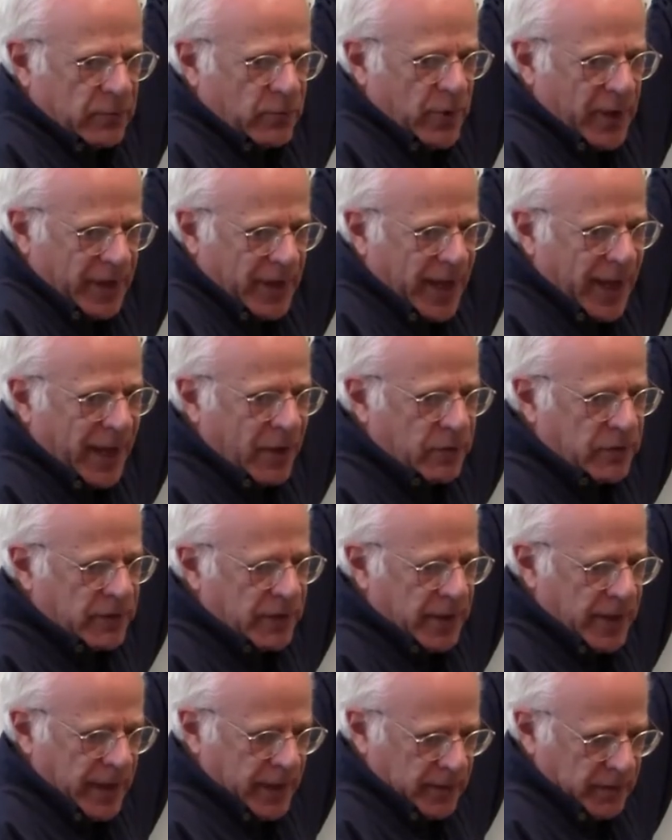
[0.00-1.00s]
it went out
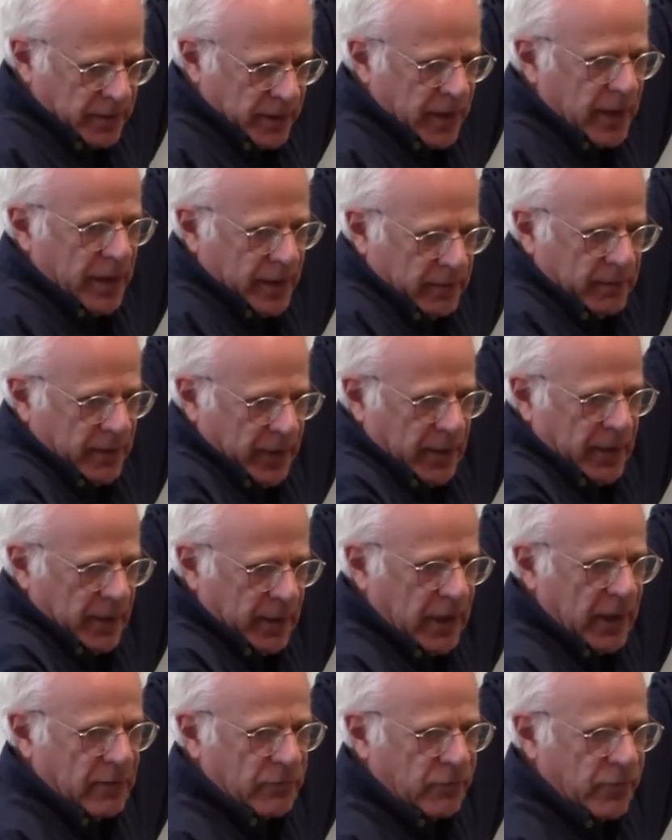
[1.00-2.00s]
and
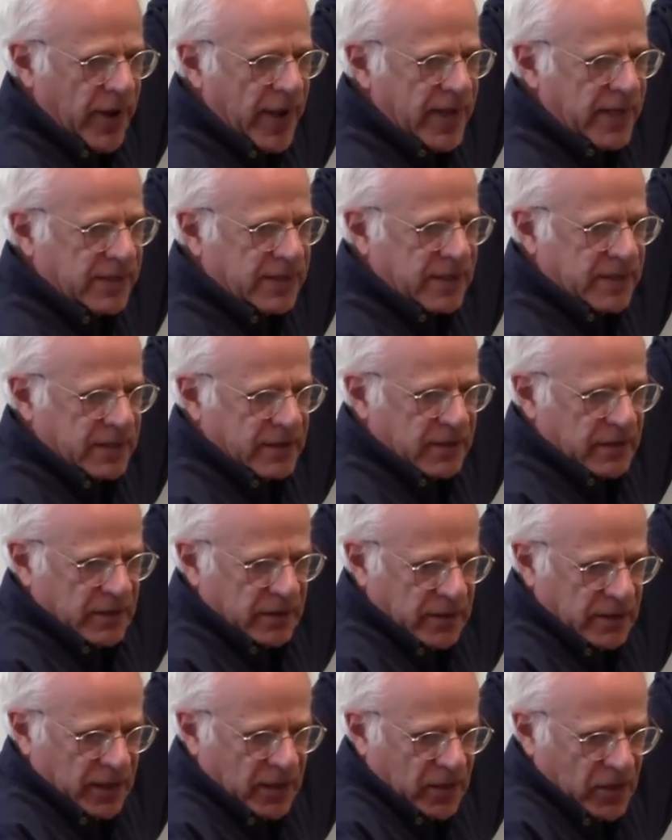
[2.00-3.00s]
it raised
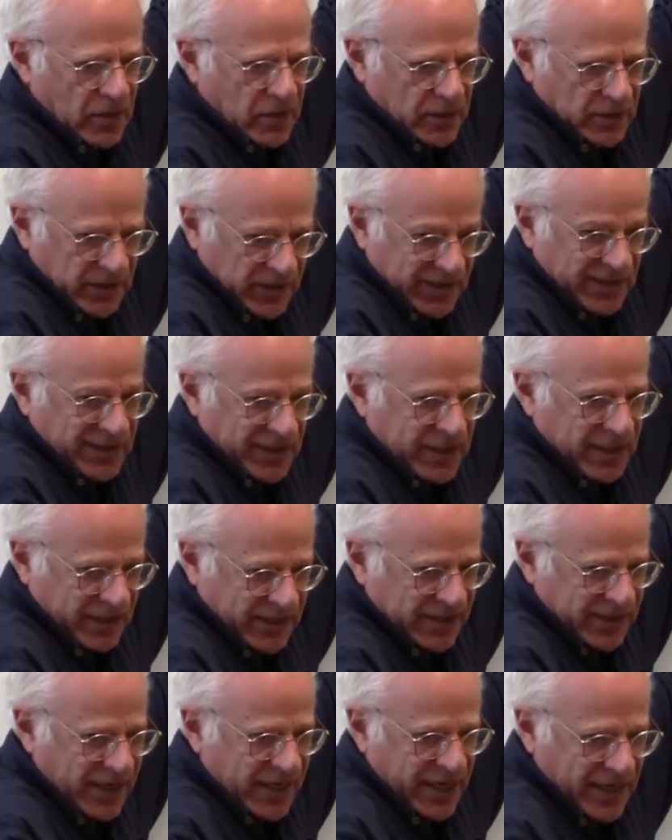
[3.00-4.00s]
the, the
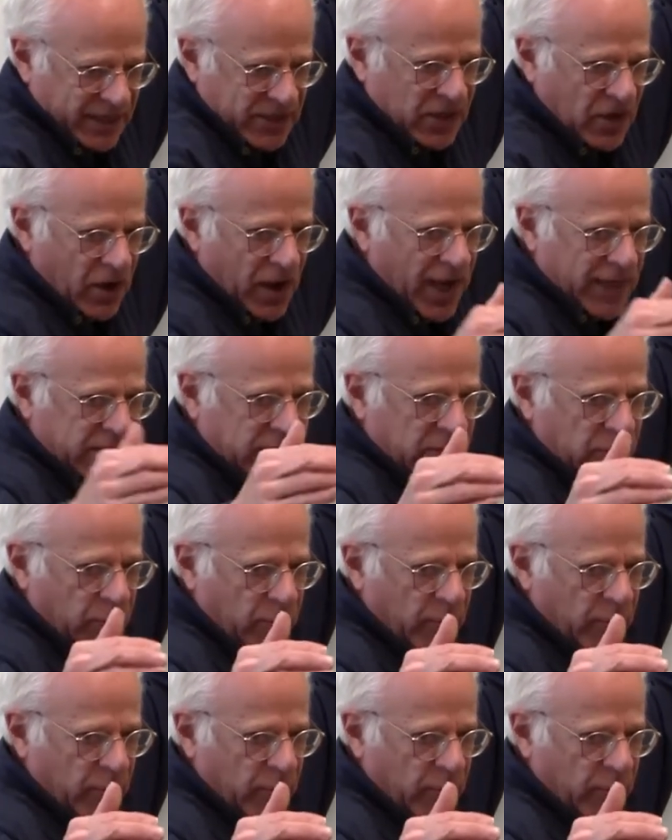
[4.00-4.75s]
C. Its cost